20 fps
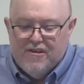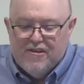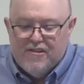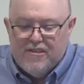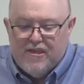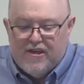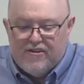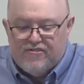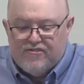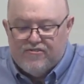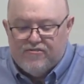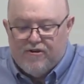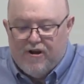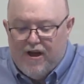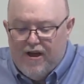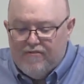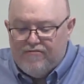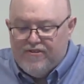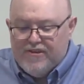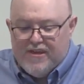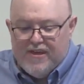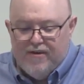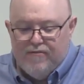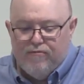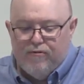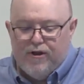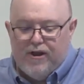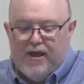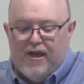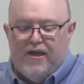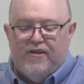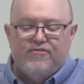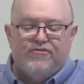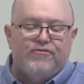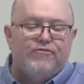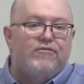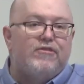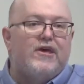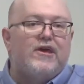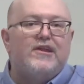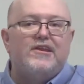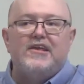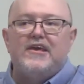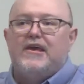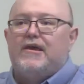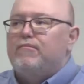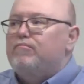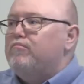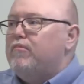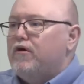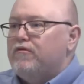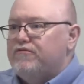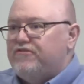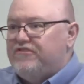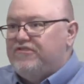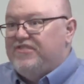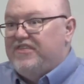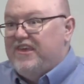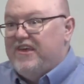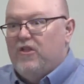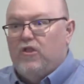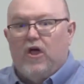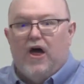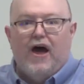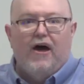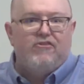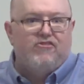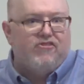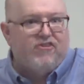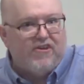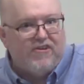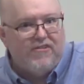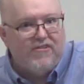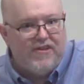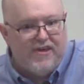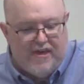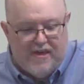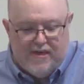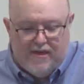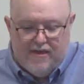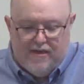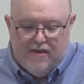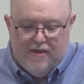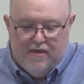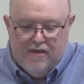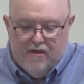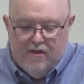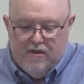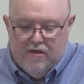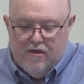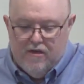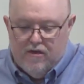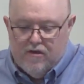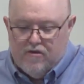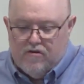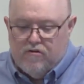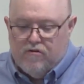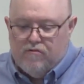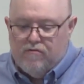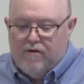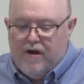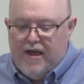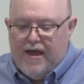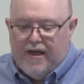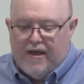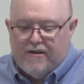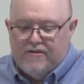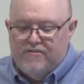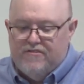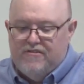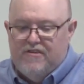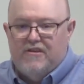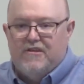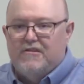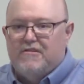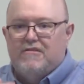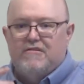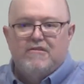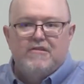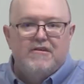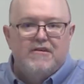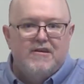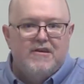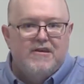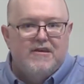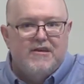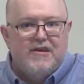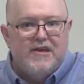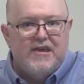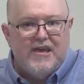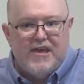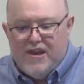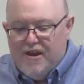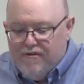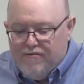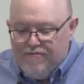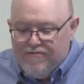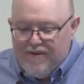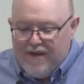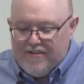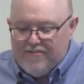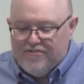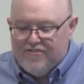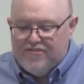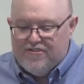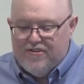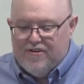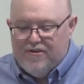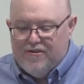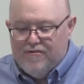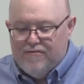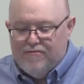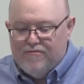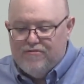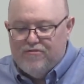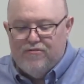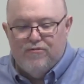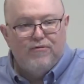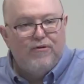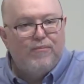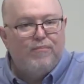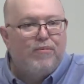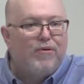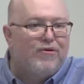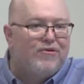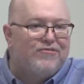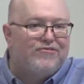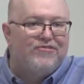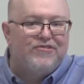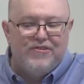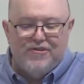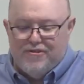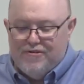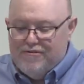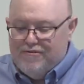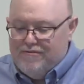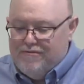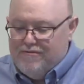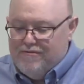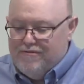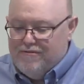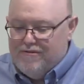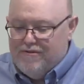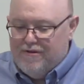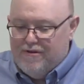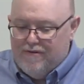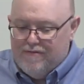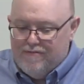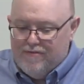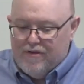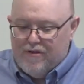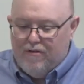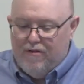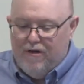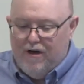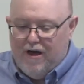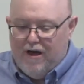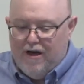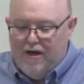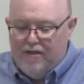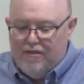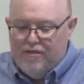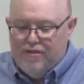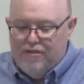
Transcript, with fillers: they strive to give what answer they deem most theologically correct and inoffensive to a person of the cloth.